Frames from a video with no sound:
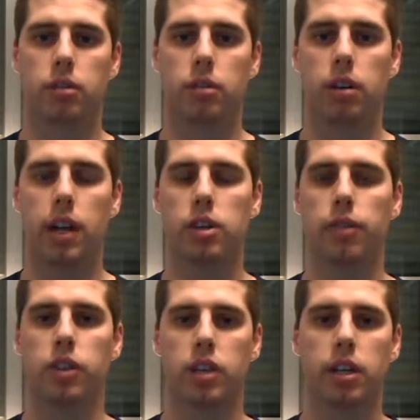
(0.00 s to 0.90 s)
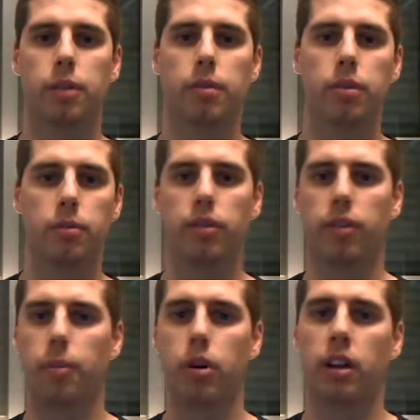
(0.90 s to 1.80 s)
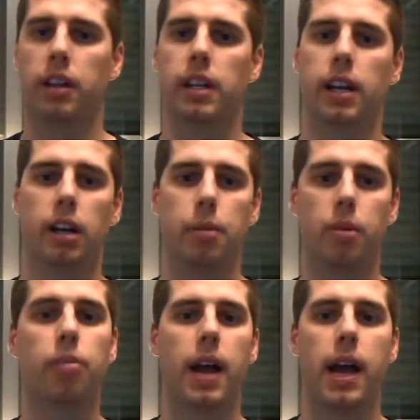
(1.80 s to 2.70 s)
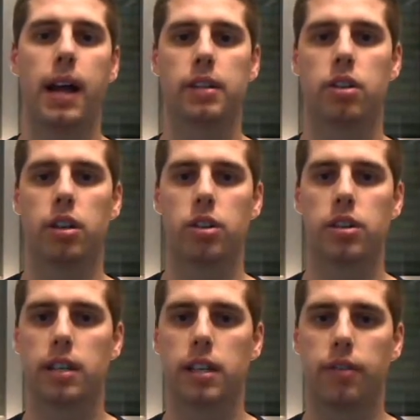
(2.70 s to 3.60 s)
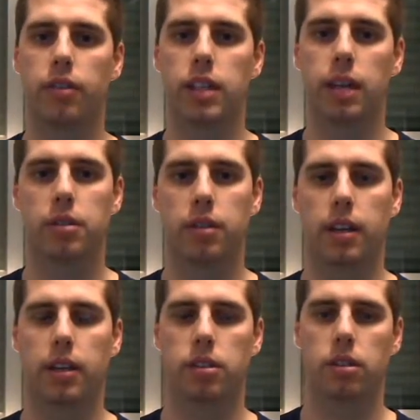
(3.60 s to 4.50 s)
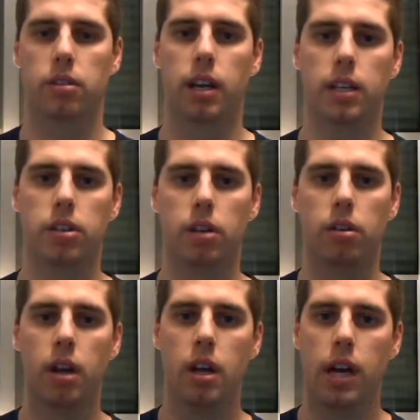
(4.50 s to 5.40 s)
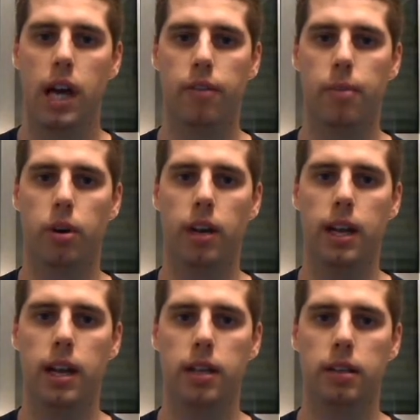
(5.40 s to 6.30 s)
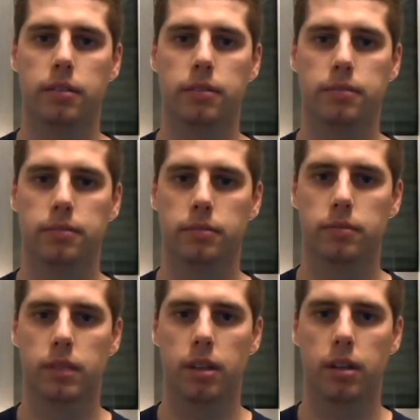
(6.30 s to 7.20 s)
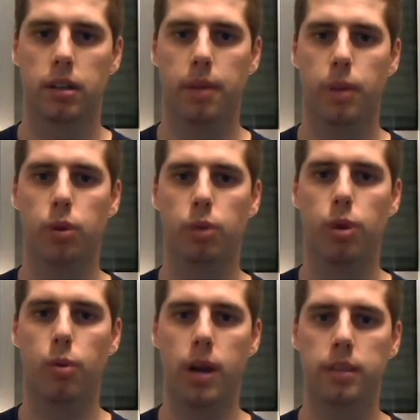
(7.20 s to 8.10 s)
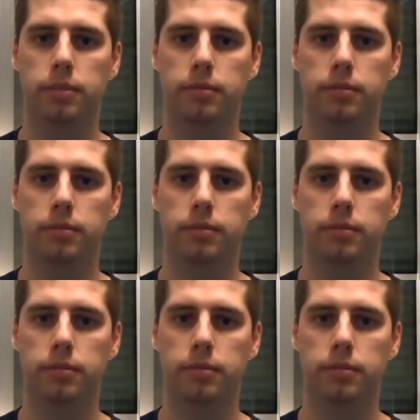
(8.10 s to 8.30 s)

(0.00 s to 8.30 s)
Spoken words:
Okay, so first I'm going to move a book, and then I'm going to move my hand, so you can just see the different types of things. Okay, so I have a book here by World War I.